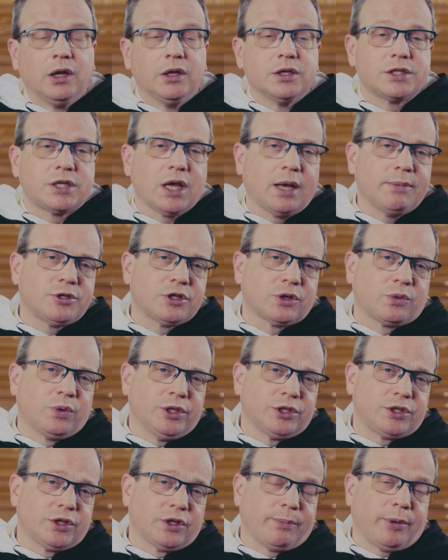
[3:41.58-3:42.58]

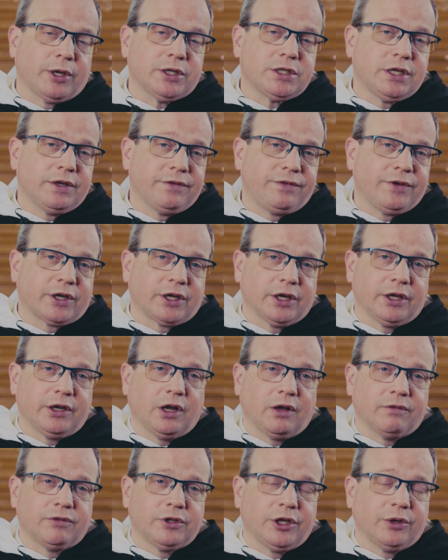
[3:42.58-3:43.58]
Subsequent to the pontificate
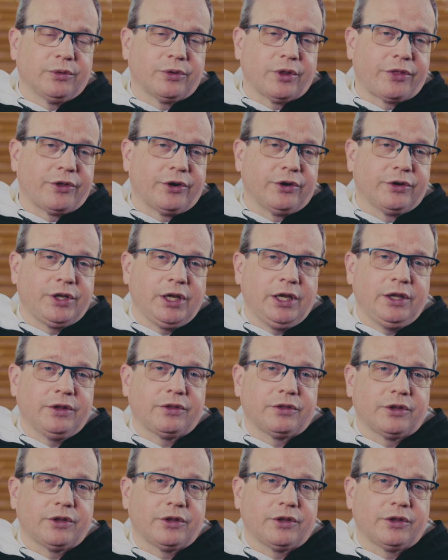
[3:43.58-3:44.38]
of Leo XIII,